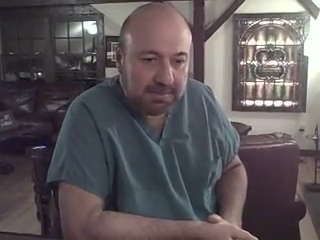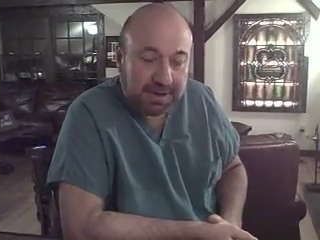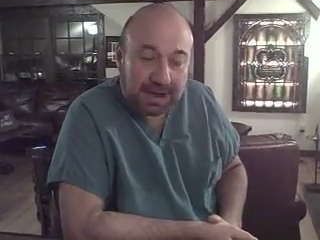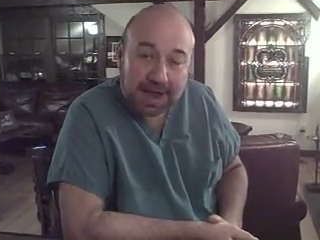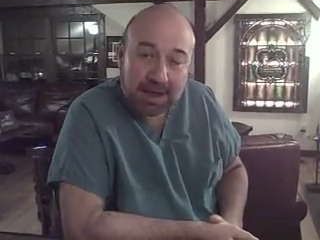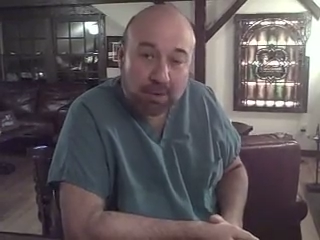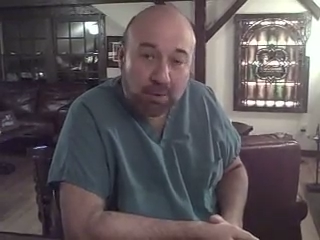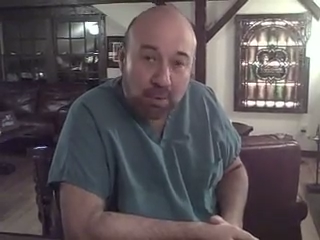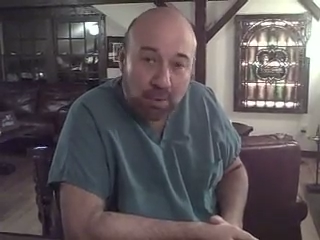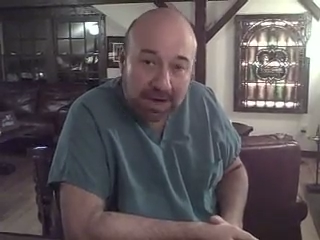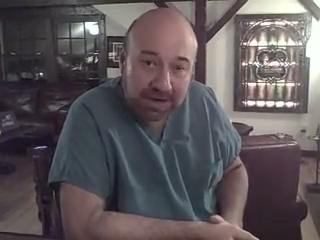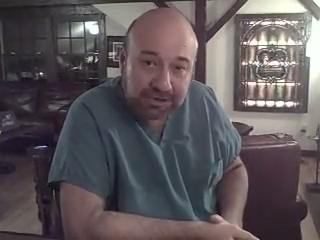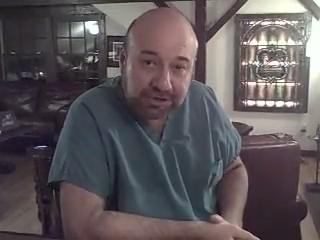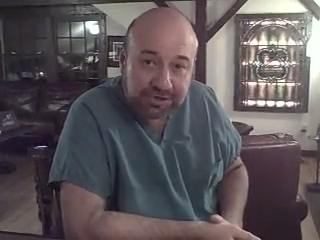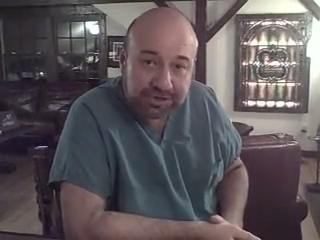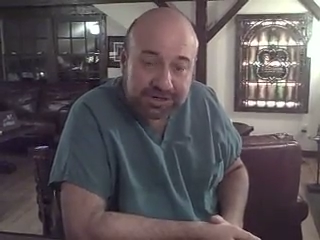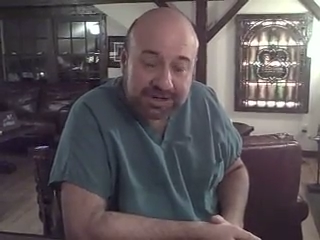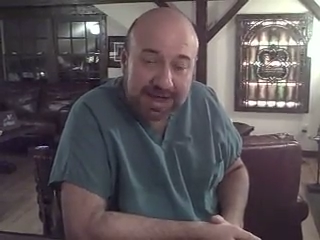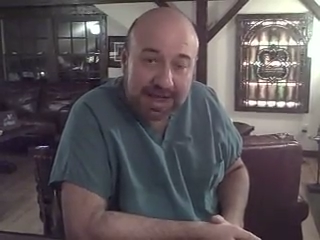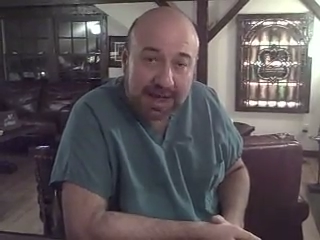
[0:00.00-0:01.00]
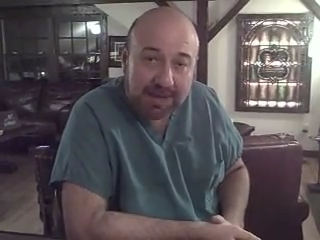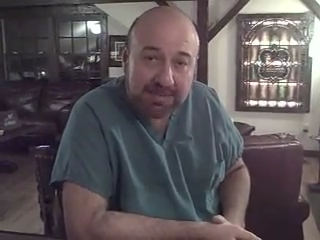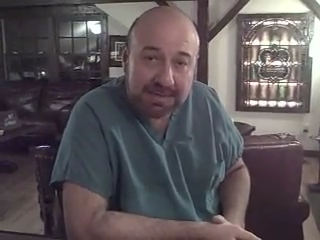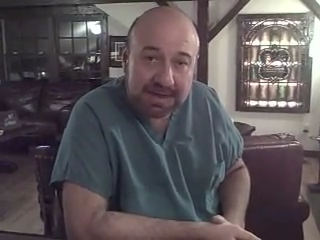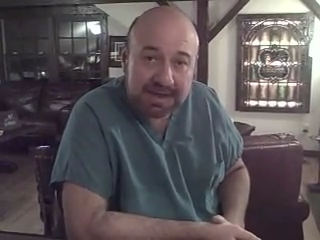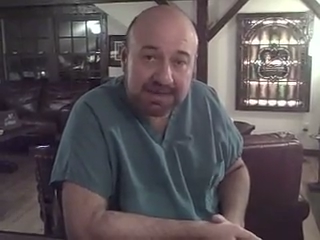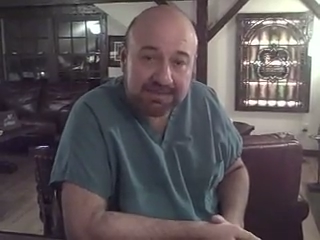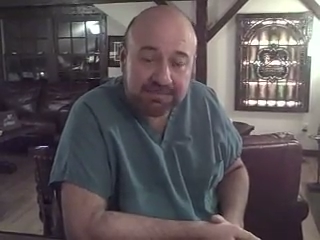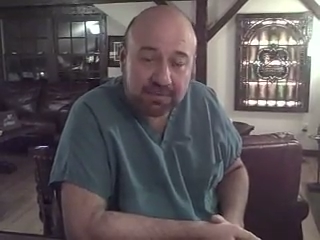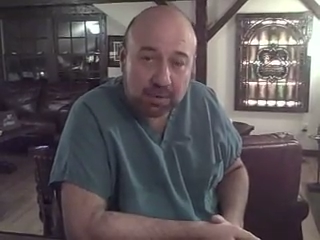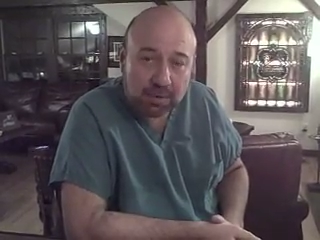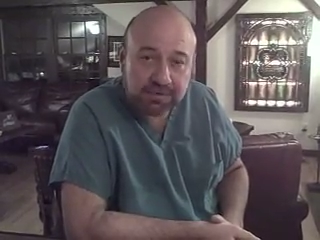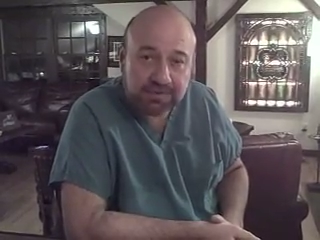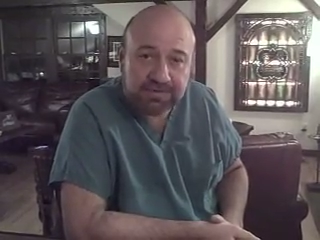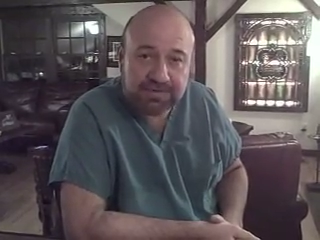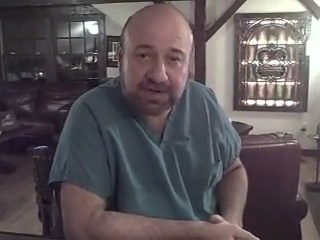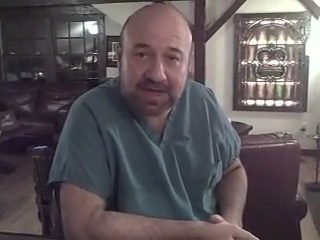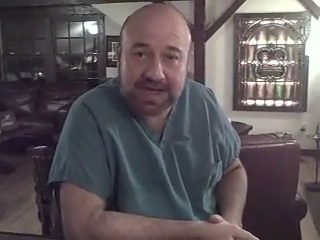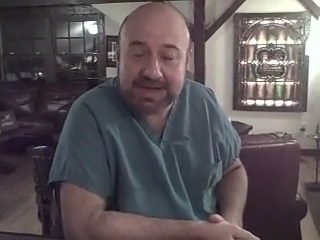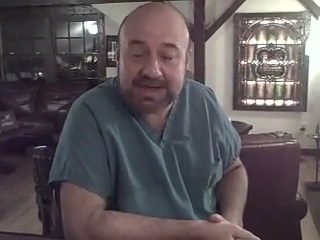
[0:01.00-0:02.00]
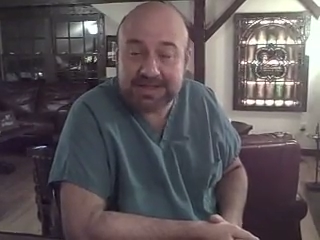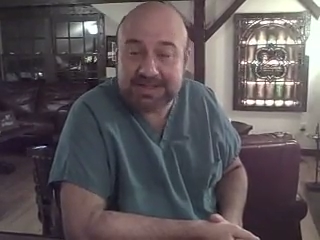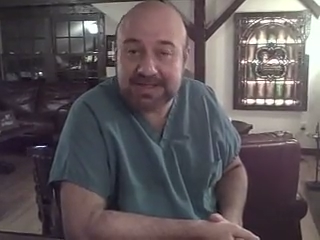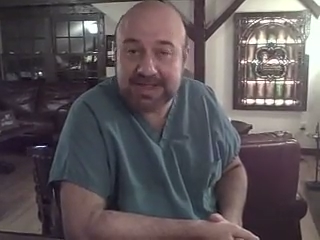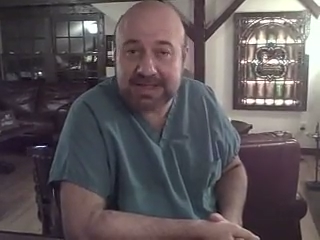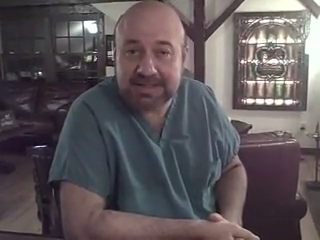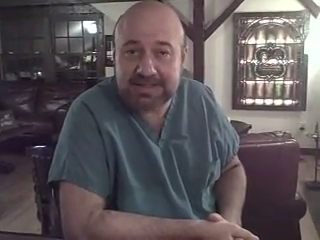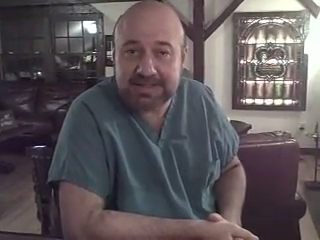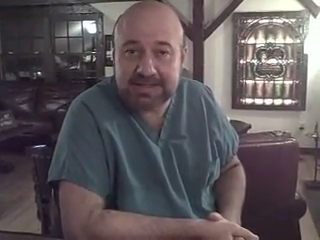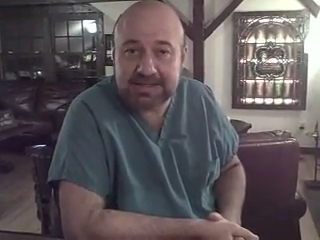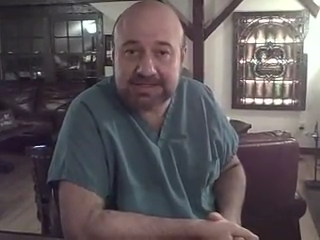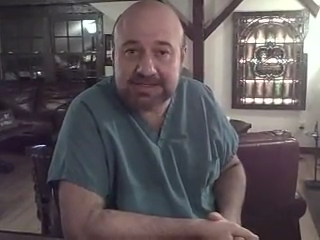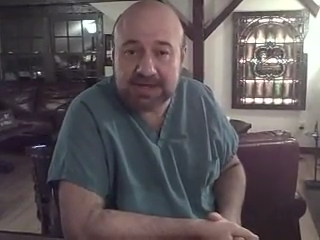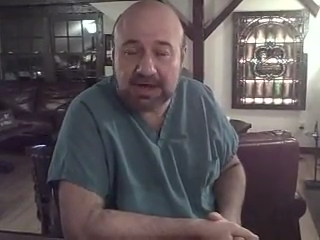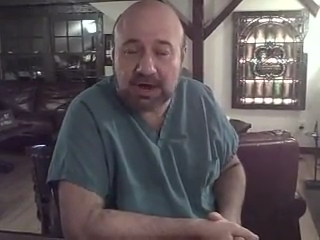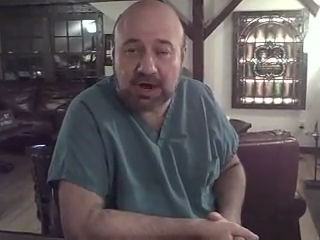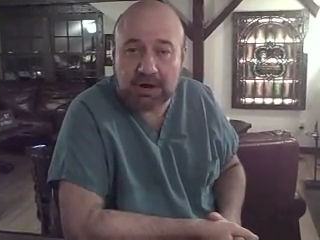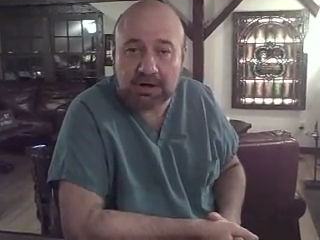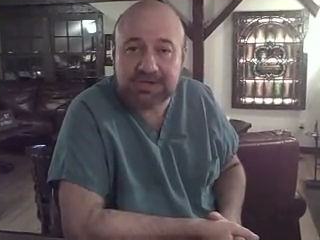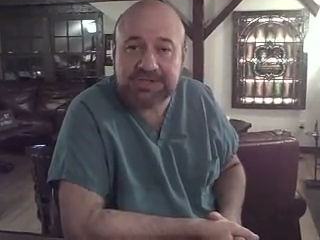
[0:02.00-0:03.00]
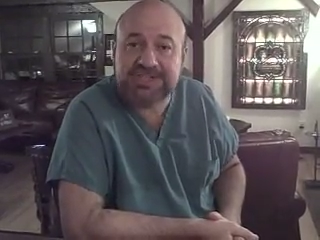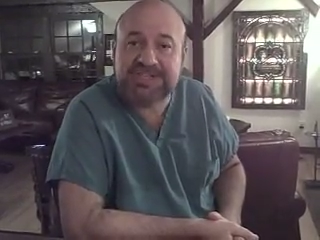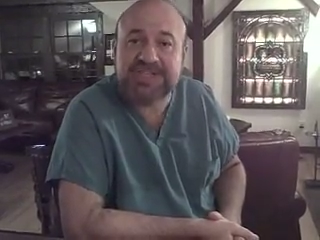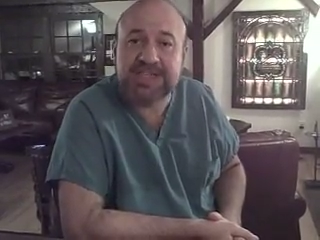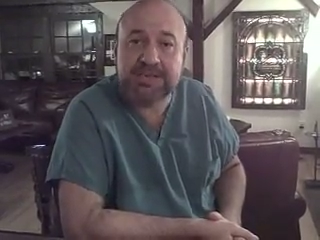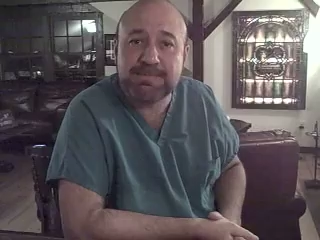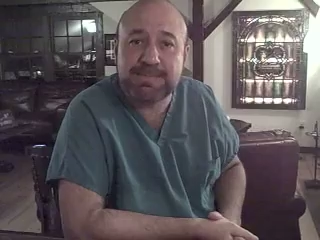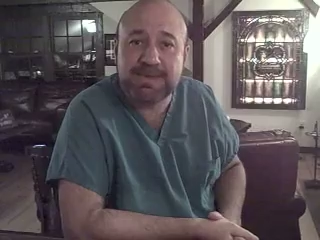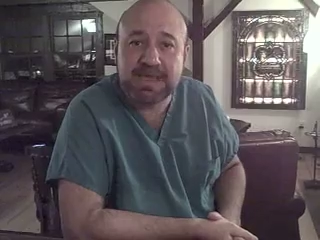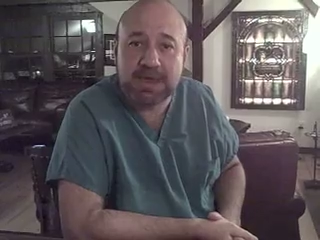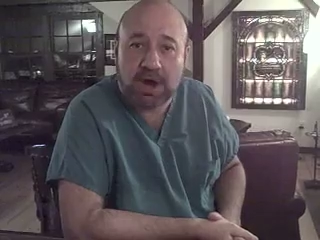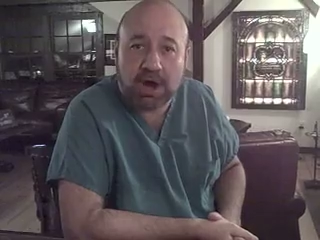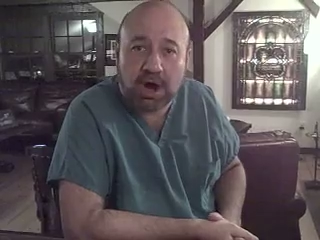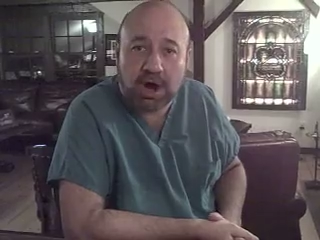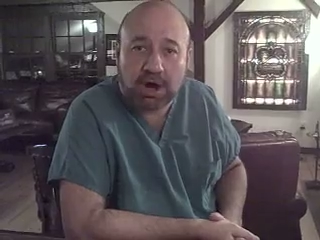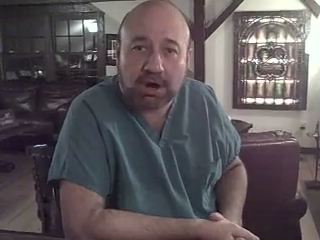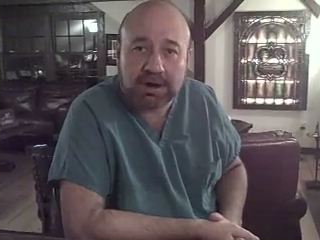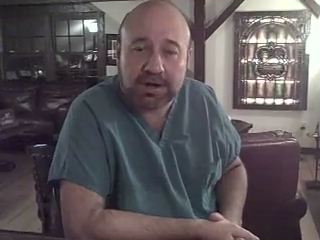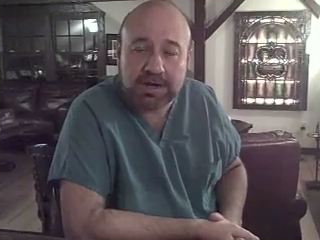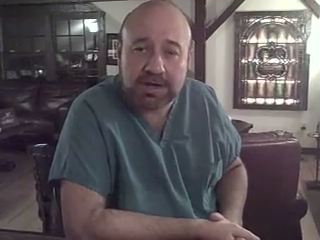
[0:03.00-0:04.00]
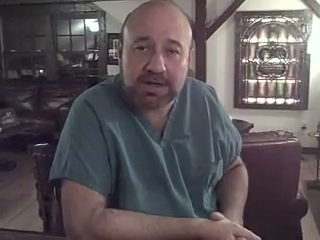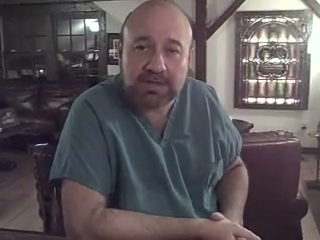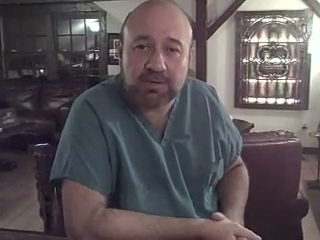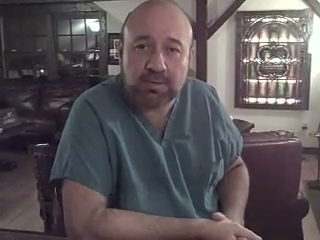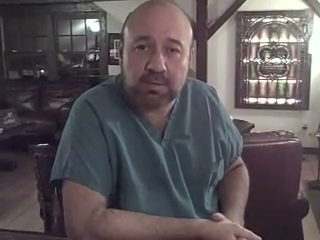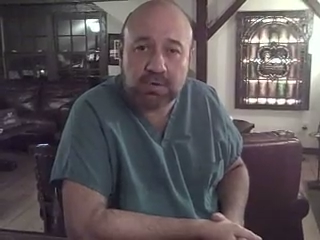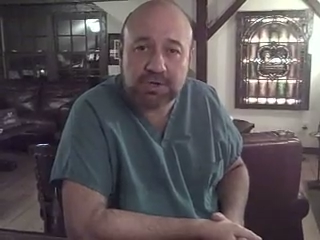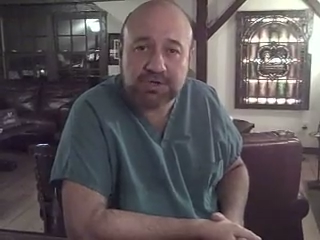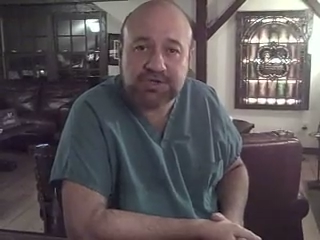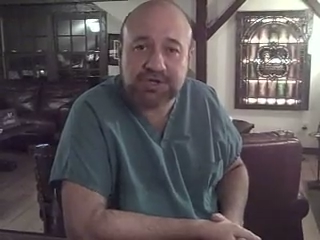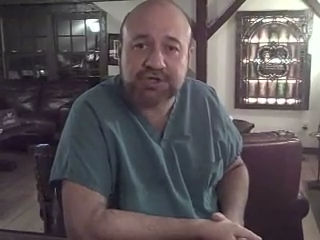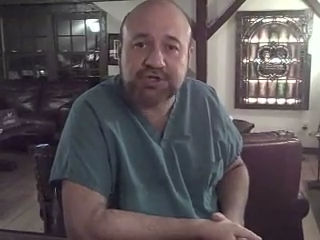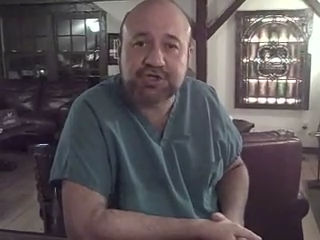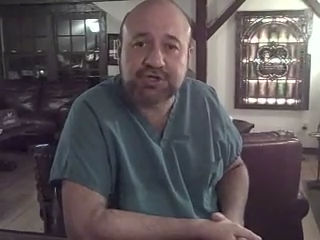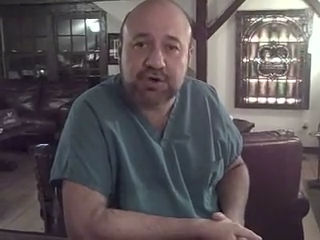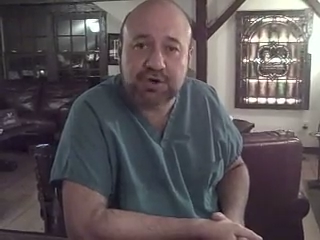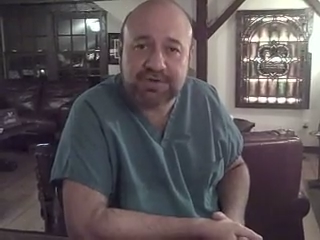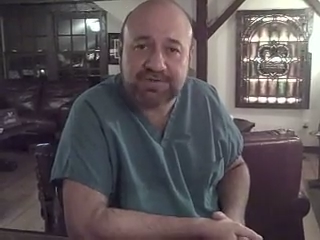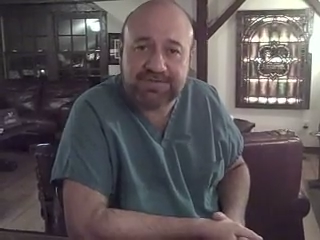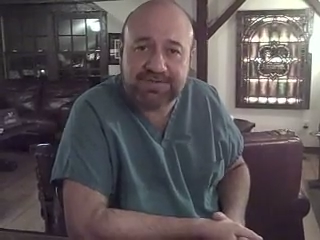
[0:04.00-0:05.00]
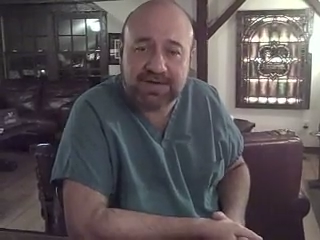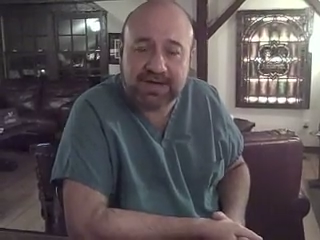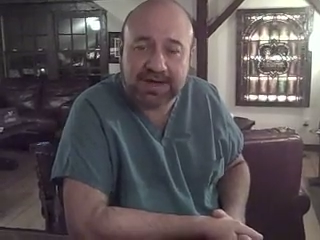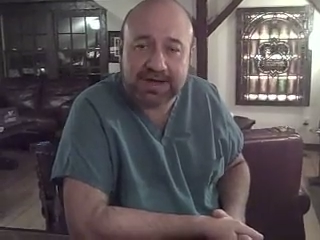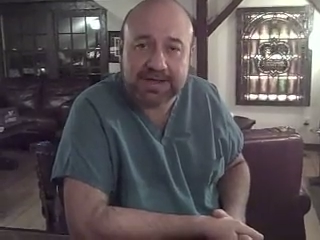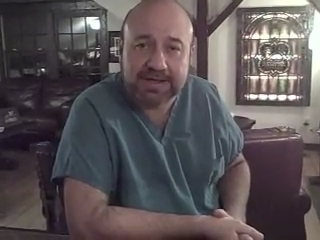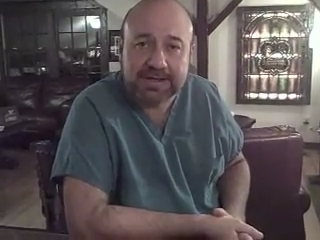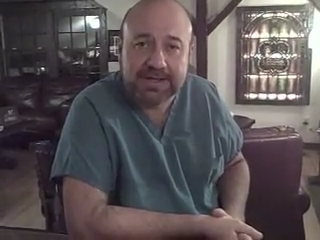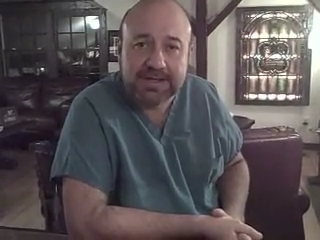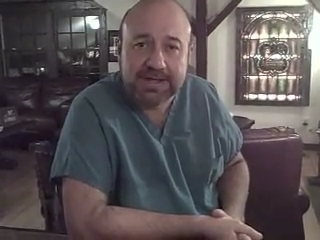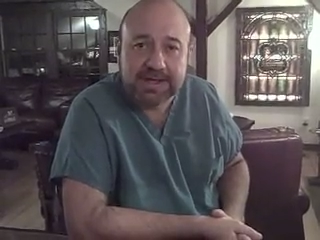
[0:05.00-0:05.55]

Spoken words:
But I question how many of those flight attendants are CPR, in other words, certified.